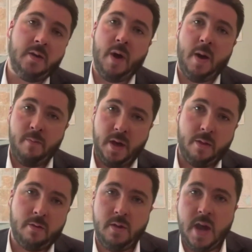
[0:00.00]
and pump
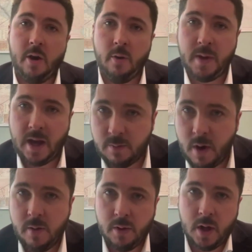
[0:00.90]
it through the Arab
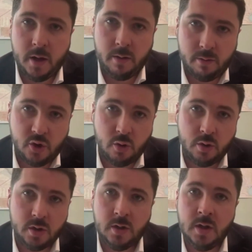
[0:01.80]
gas pipeline through
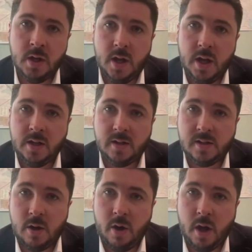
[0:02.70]
Jordan
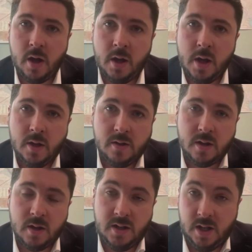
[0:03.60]
into Syria
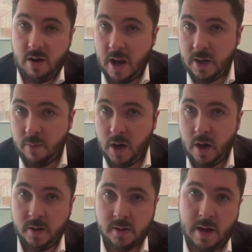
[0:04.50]
to the Deir Ali
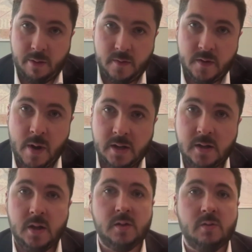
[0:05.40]
plant south of
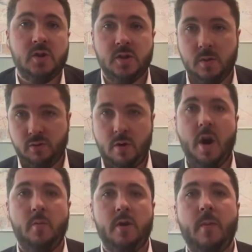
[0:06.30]
Damascus, which is the
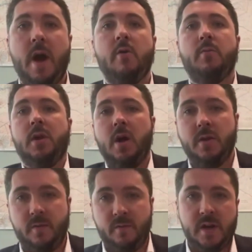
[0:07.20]
primary power
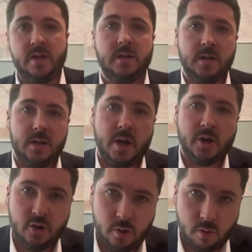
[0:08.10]
plant that feeds into the
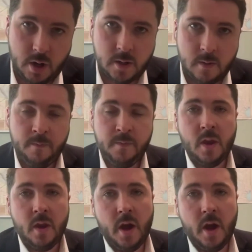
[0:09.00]
national grid.